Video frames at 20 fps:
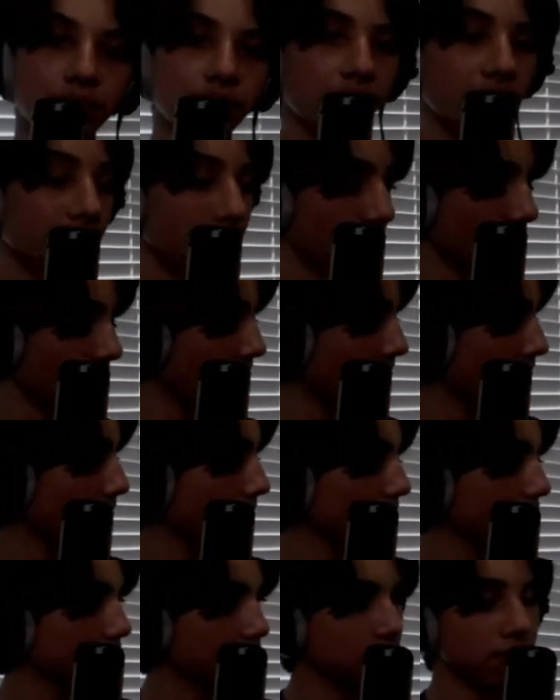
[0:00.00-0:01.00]
I had so many
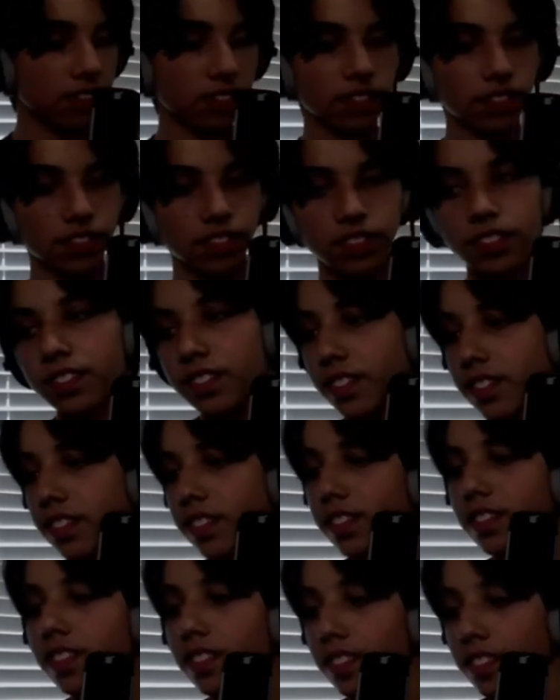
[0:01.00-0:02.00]
plans going into summer.
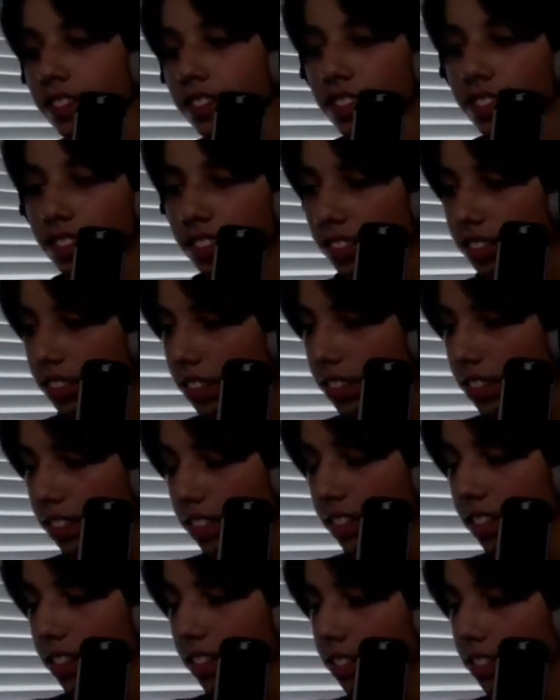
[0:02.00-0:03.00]
I was saying
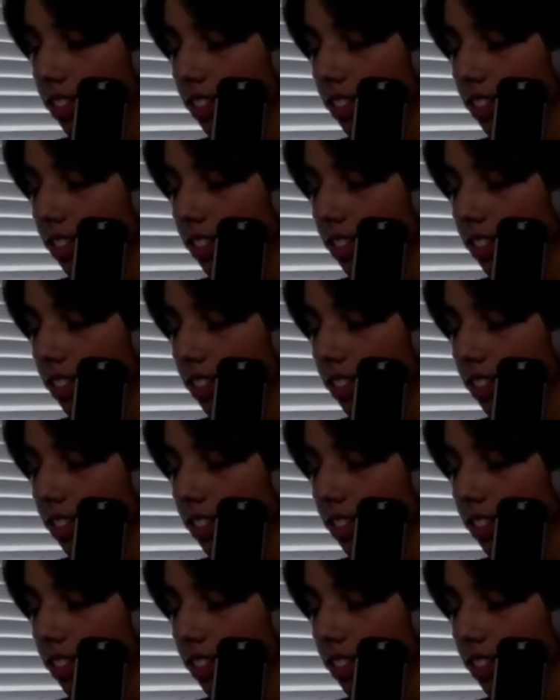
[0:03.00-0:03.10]
I was